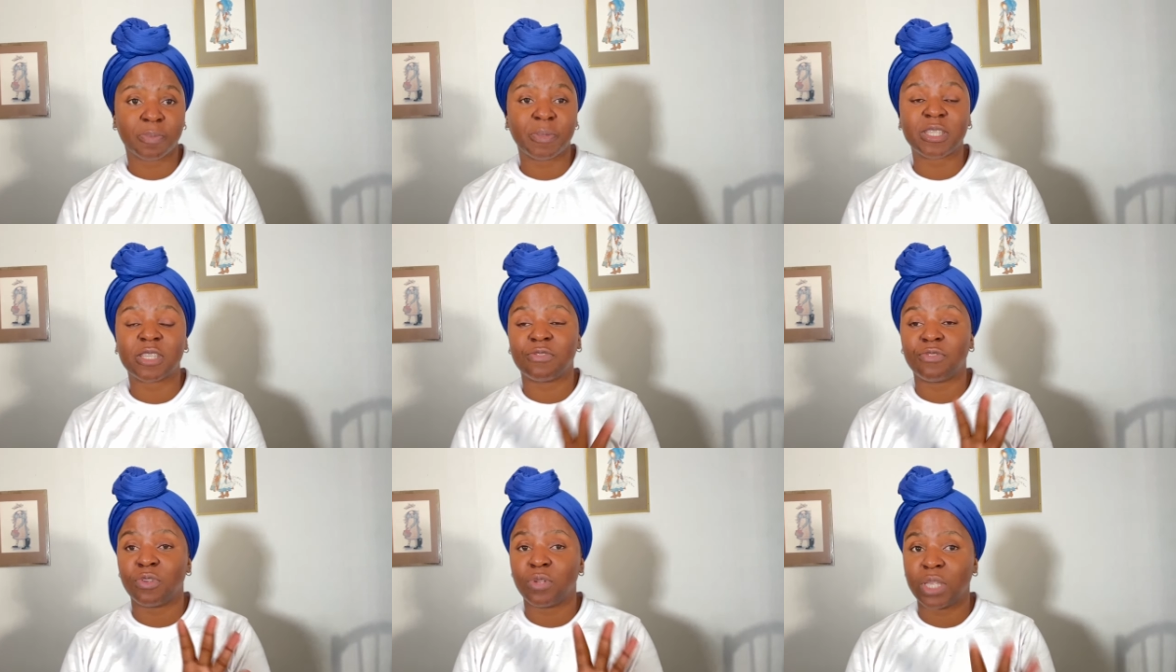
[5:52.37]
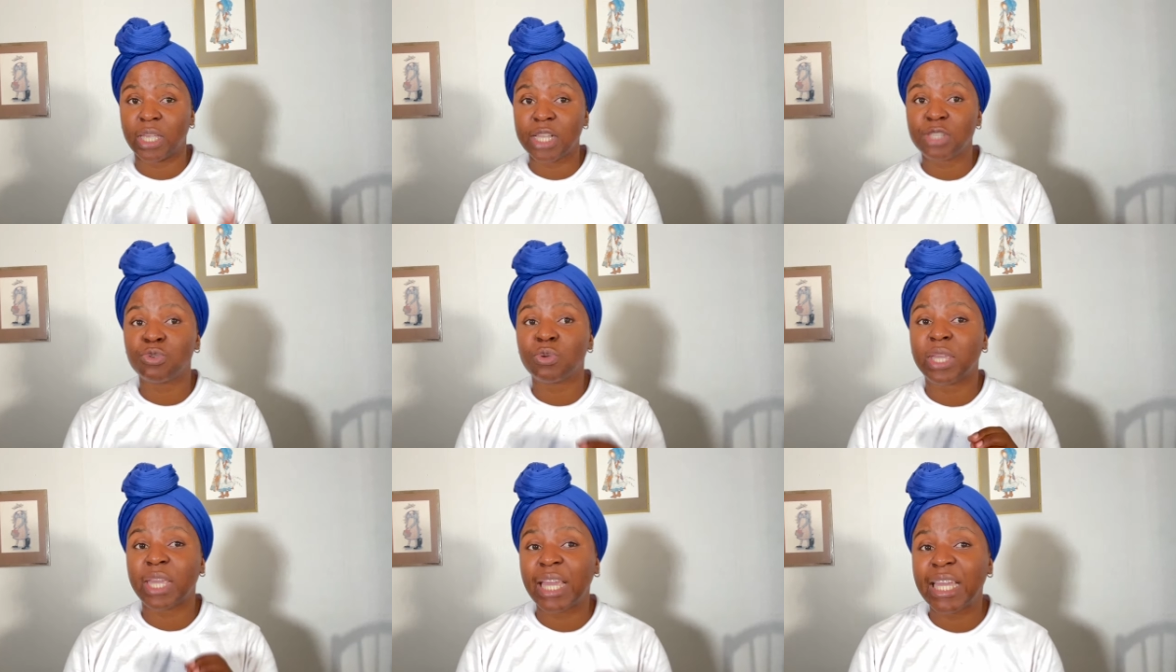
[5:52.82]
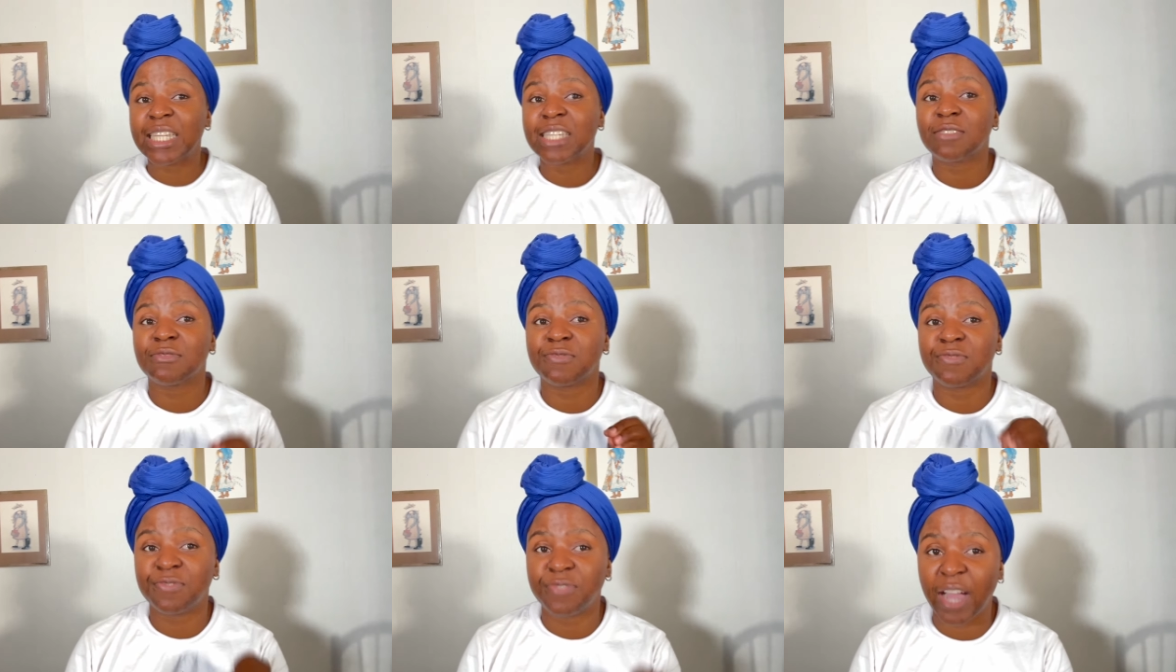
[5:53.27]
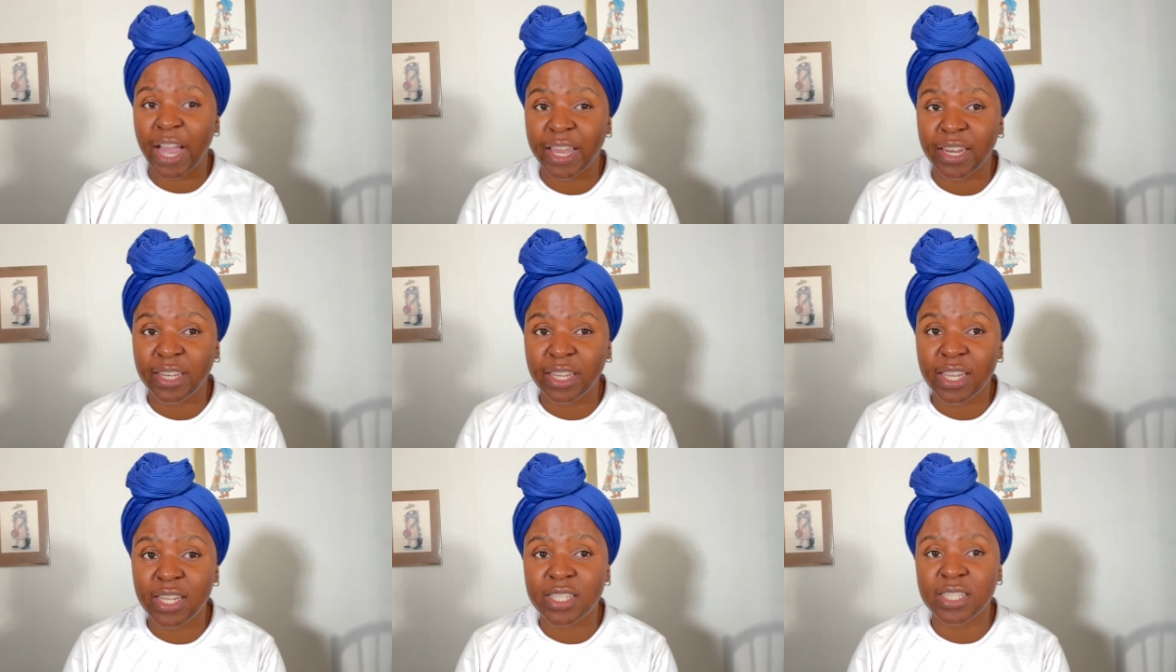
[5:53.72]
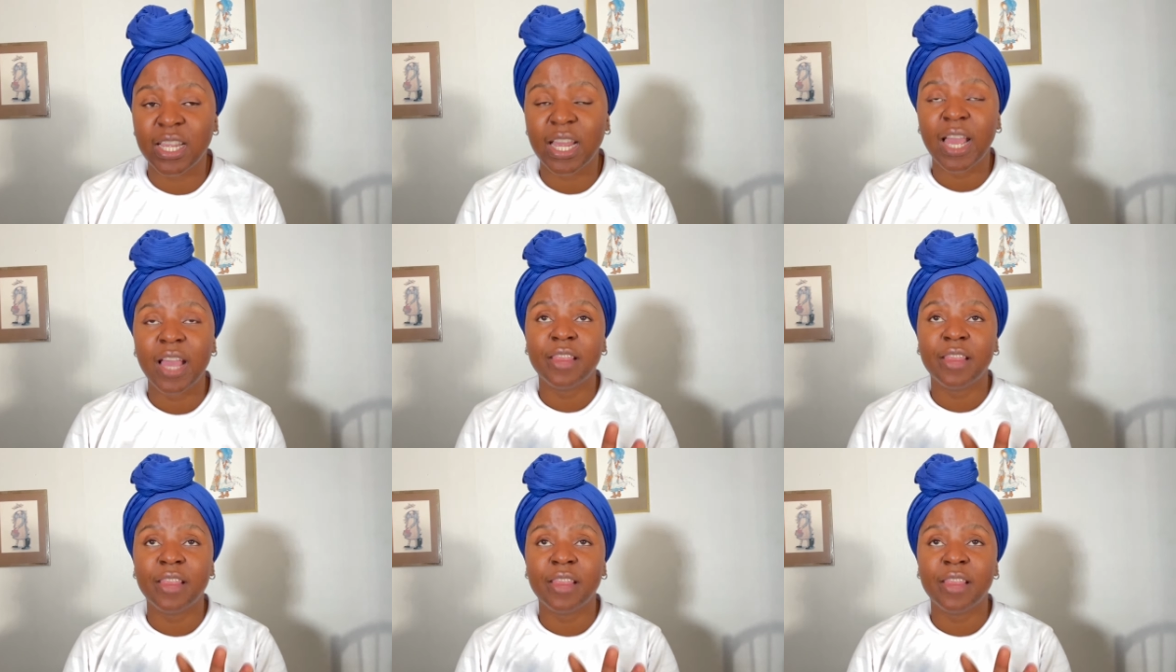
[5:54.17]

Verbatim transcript: But if in case you can't find it,